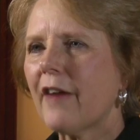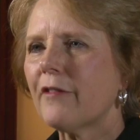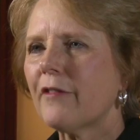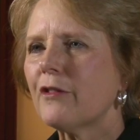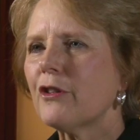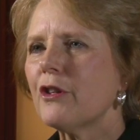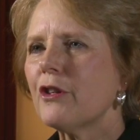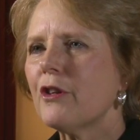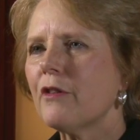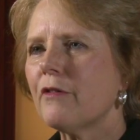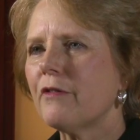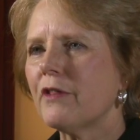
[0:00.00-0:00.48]

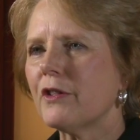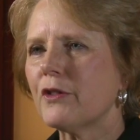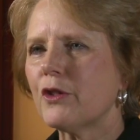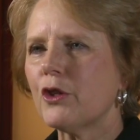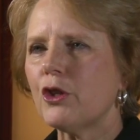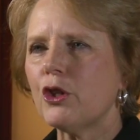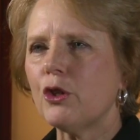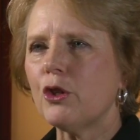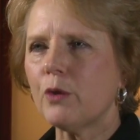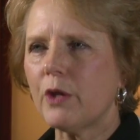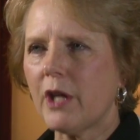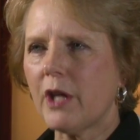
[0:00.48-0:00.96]
After you
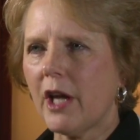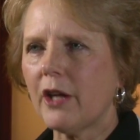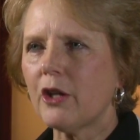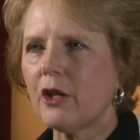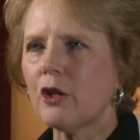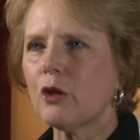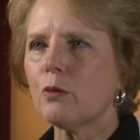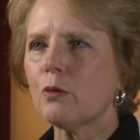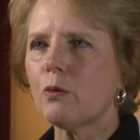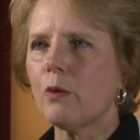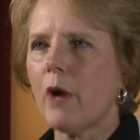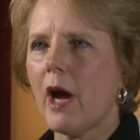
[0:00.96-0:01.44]
visit, you get
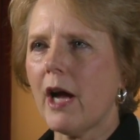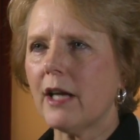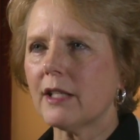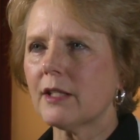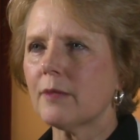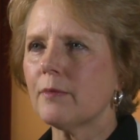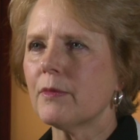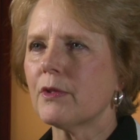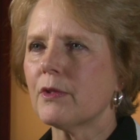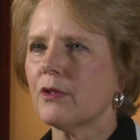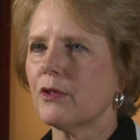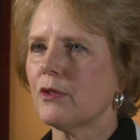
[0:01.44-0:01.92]
your
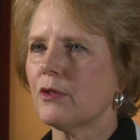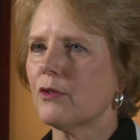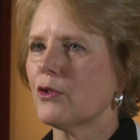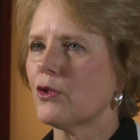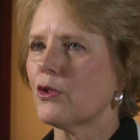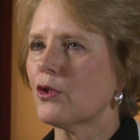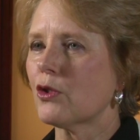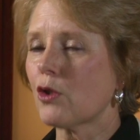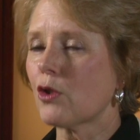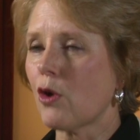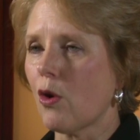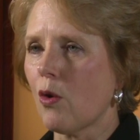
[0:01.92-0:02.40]
Rasmussen
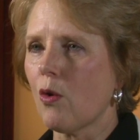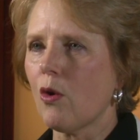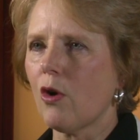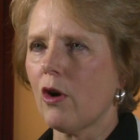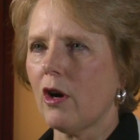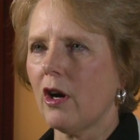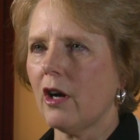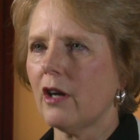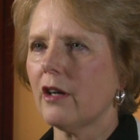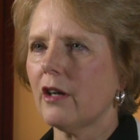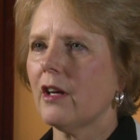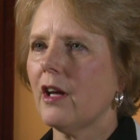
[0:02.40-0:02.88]

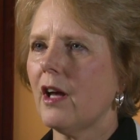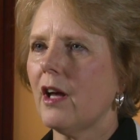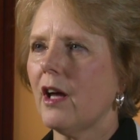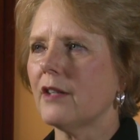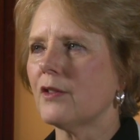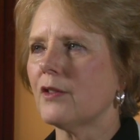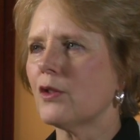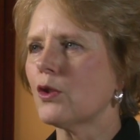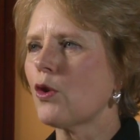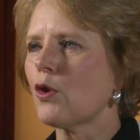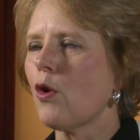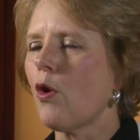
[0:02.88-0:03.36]
score. A
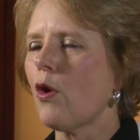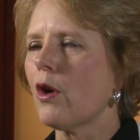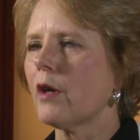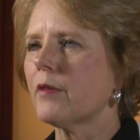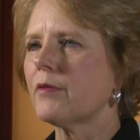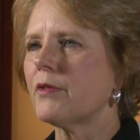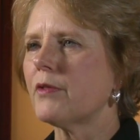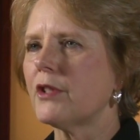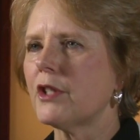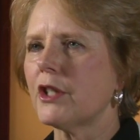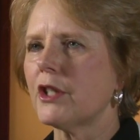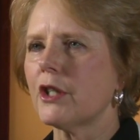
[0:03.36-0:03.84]
score
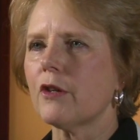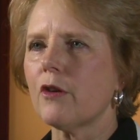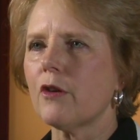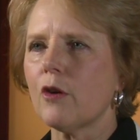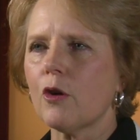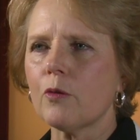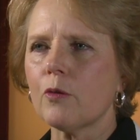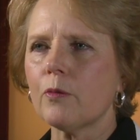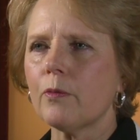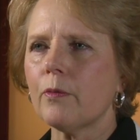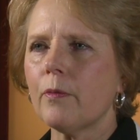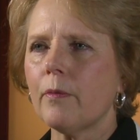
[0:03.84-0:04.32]
of
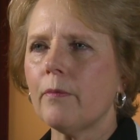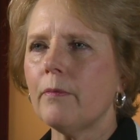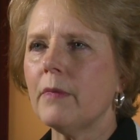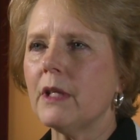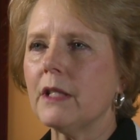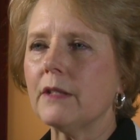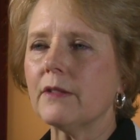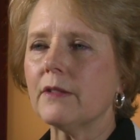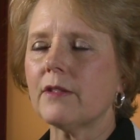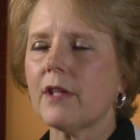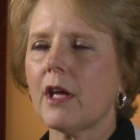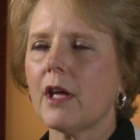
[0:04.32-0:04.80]
0
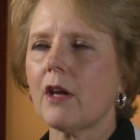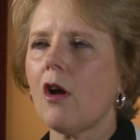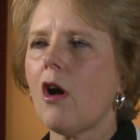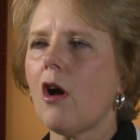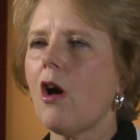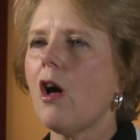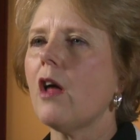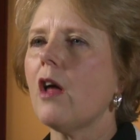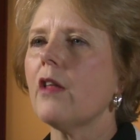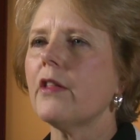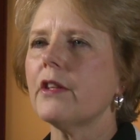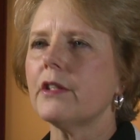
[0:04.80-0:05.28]
means that
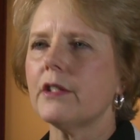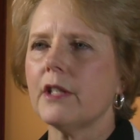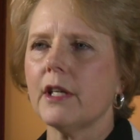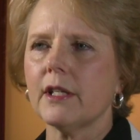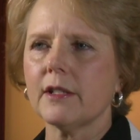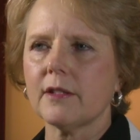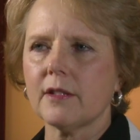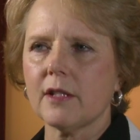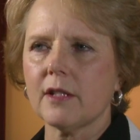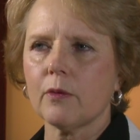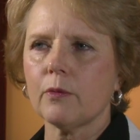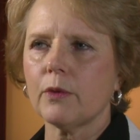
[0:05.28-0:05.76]
all the
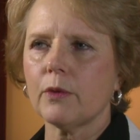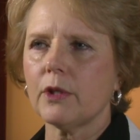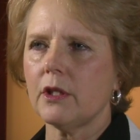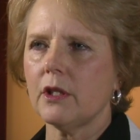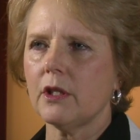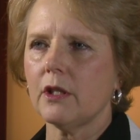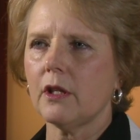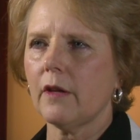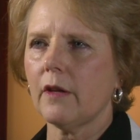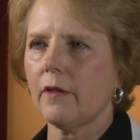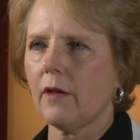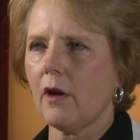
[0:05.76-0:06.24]
tests that we
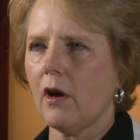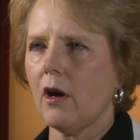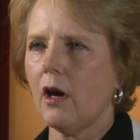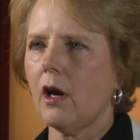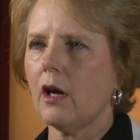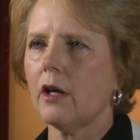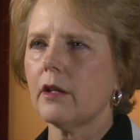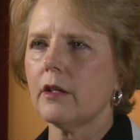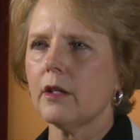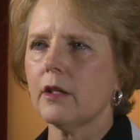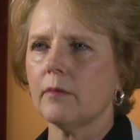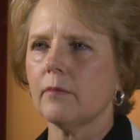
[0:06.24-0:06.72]
did on the
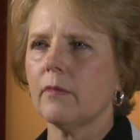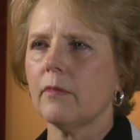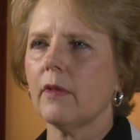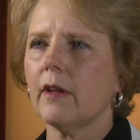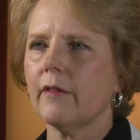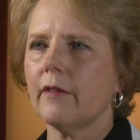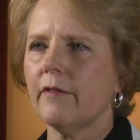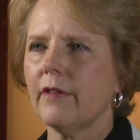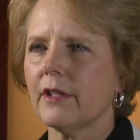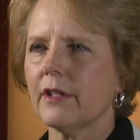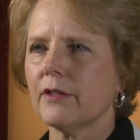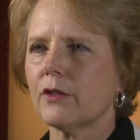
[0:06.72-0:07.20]
heart and
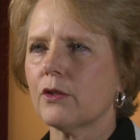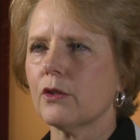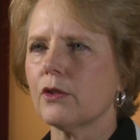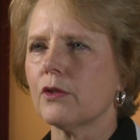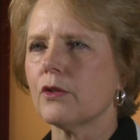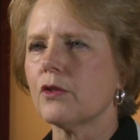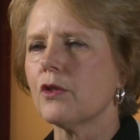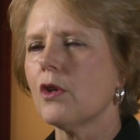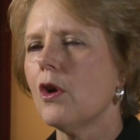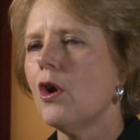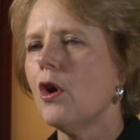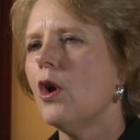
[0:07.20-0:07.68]
blood
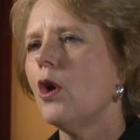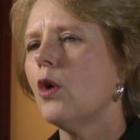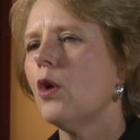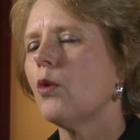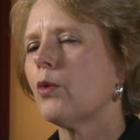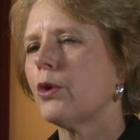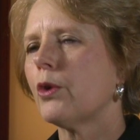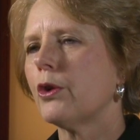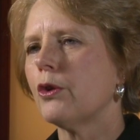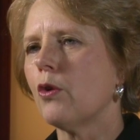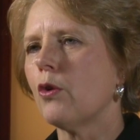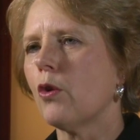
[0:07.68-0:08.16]
vessels
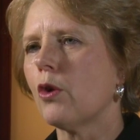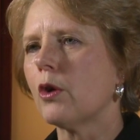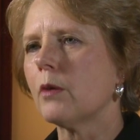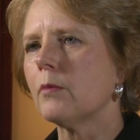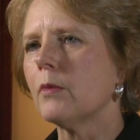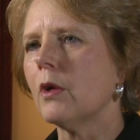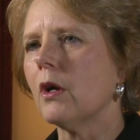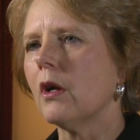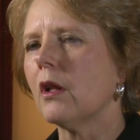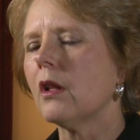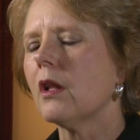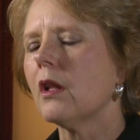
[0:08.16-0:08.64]
were
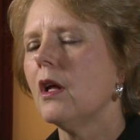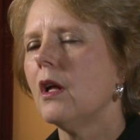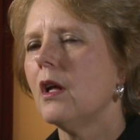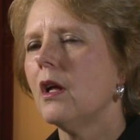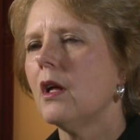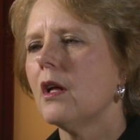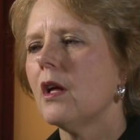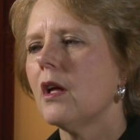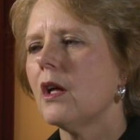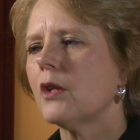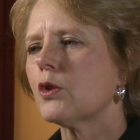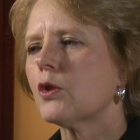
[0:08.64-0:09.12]
normal.
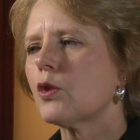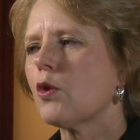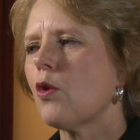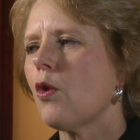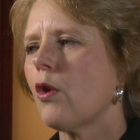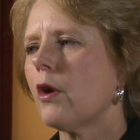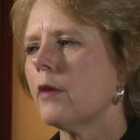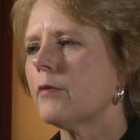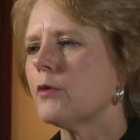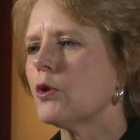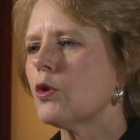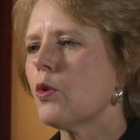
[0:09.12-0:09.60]
A
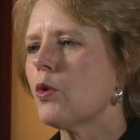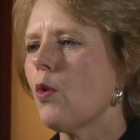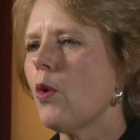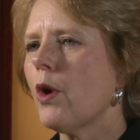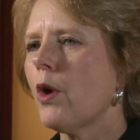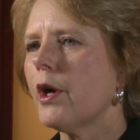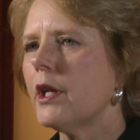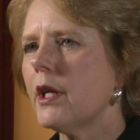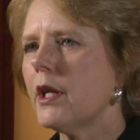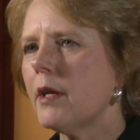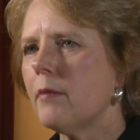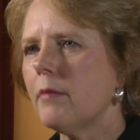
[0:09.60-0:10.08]
score of
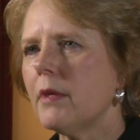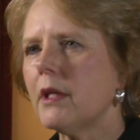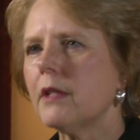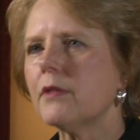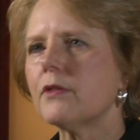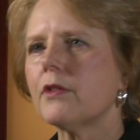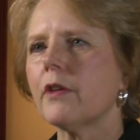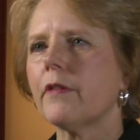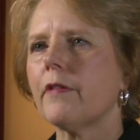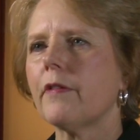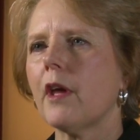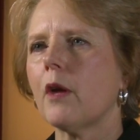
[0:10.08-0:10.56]
20
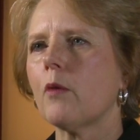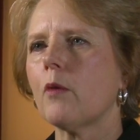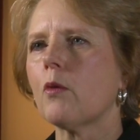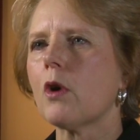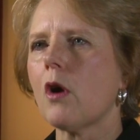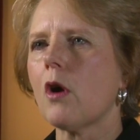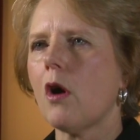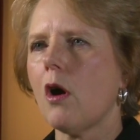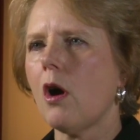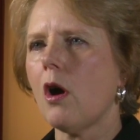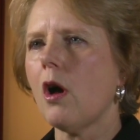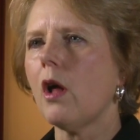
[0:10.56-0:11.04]
means that they
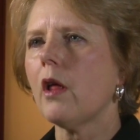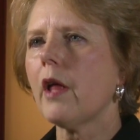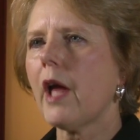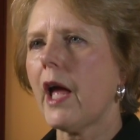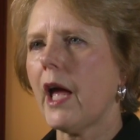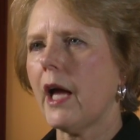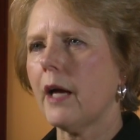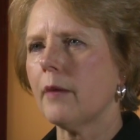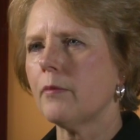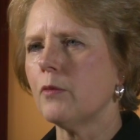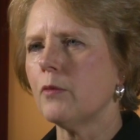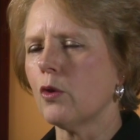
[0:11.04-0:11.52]
were all
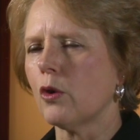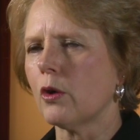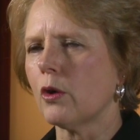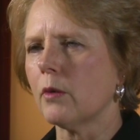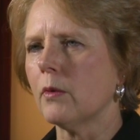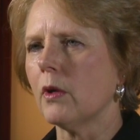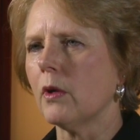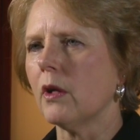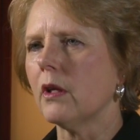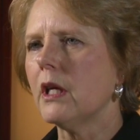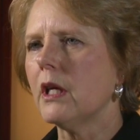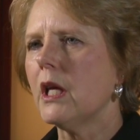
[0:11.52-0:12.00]

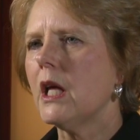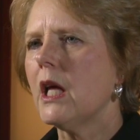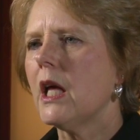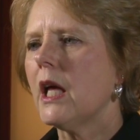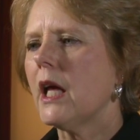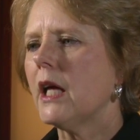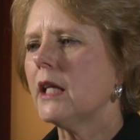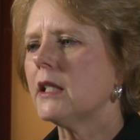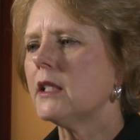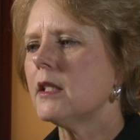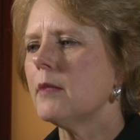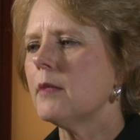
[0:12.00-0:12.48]
abnormal.
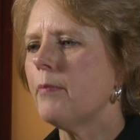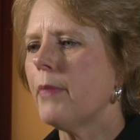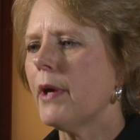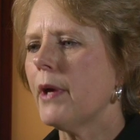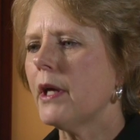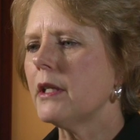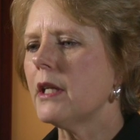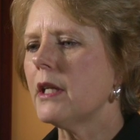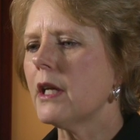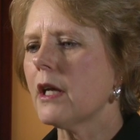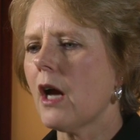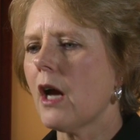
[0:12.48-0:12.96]
And
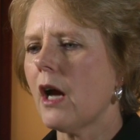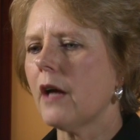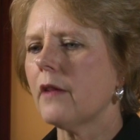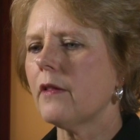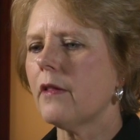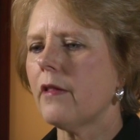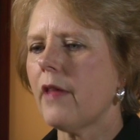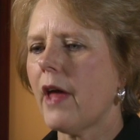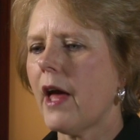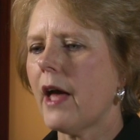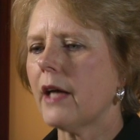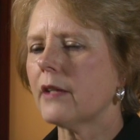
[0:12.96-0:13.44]
depending
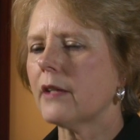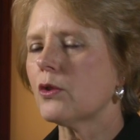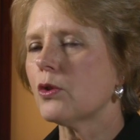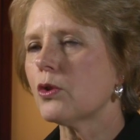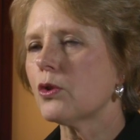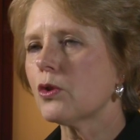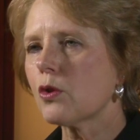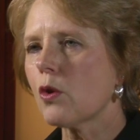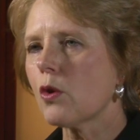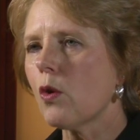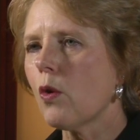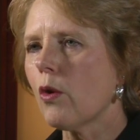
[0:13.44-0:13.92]
on that
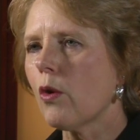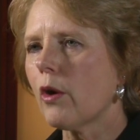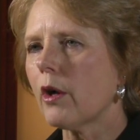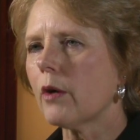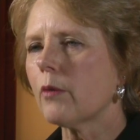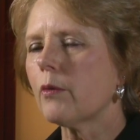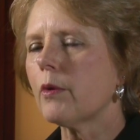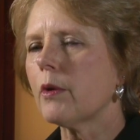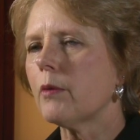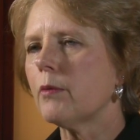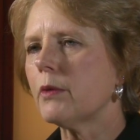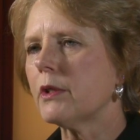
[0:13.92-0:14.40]
score,
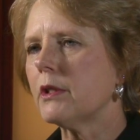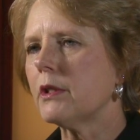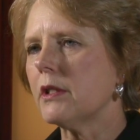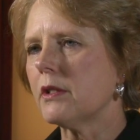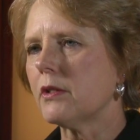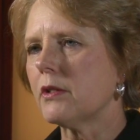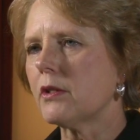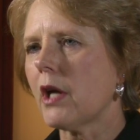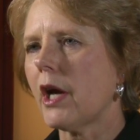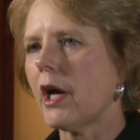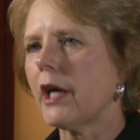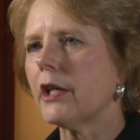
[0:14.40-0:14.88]
we would
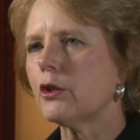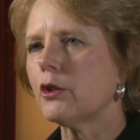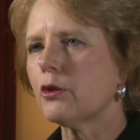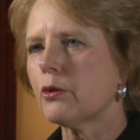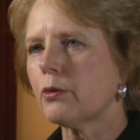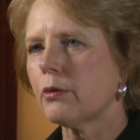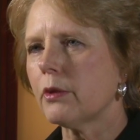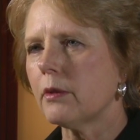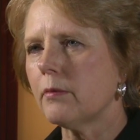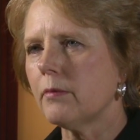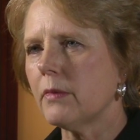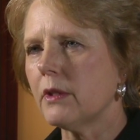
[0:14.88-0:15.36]
decide
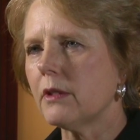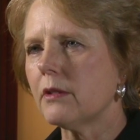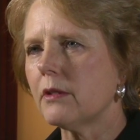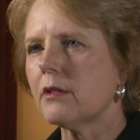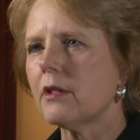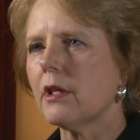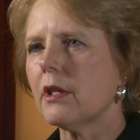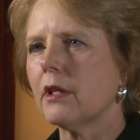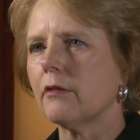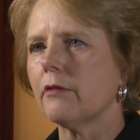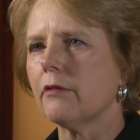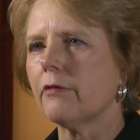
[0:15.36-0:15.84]

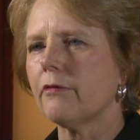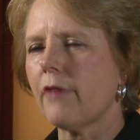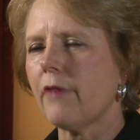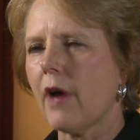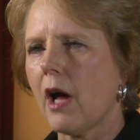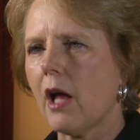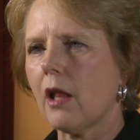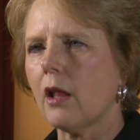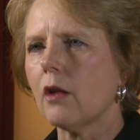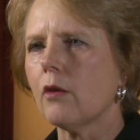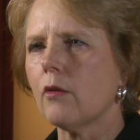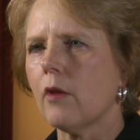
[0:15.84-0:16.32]
treatment and
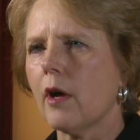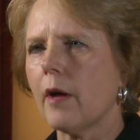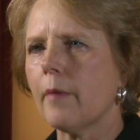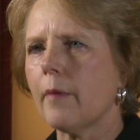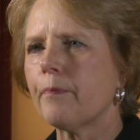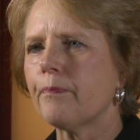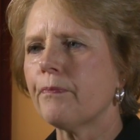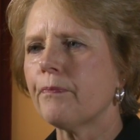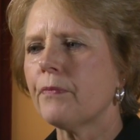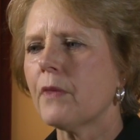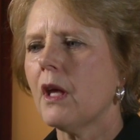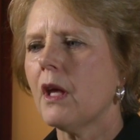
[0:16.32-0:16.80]
follow-up.
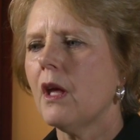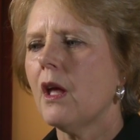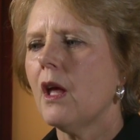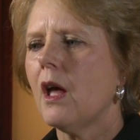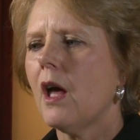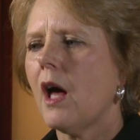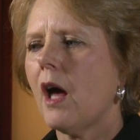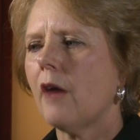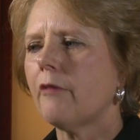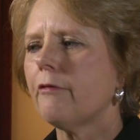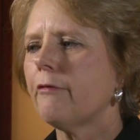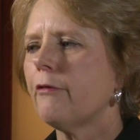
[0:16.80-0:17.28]

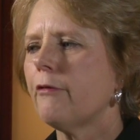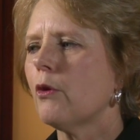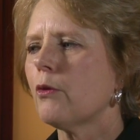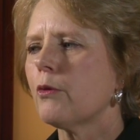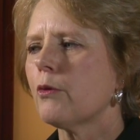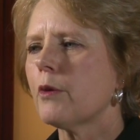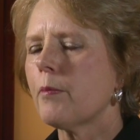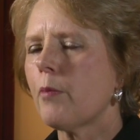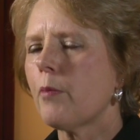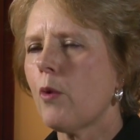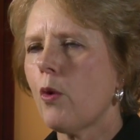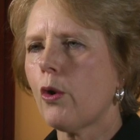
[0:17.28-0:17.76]
A full
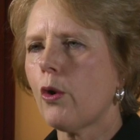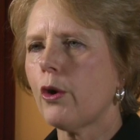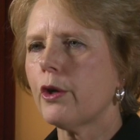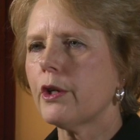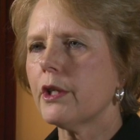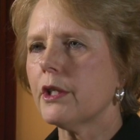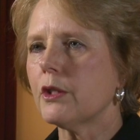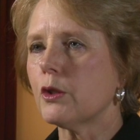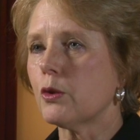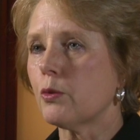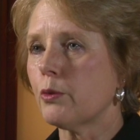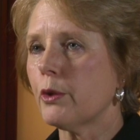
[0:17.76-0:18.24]

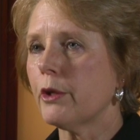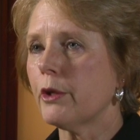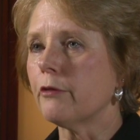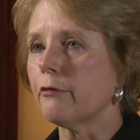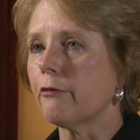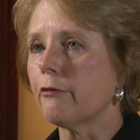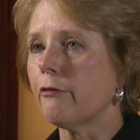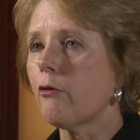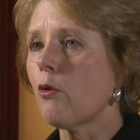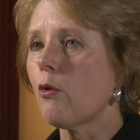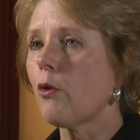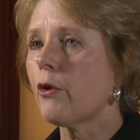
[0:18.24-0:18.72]
report is written
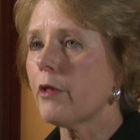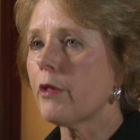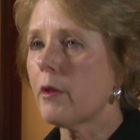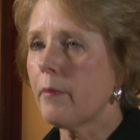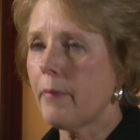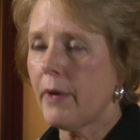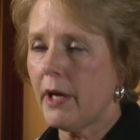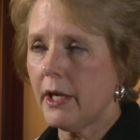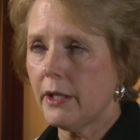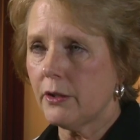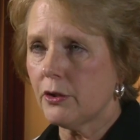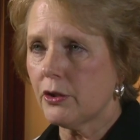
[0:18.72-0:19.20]
for the
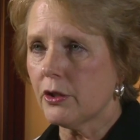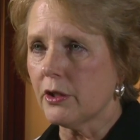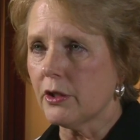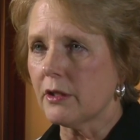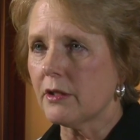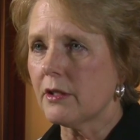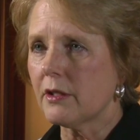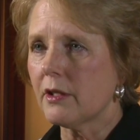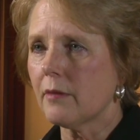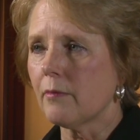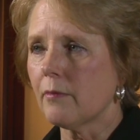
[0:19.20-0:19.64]
patient.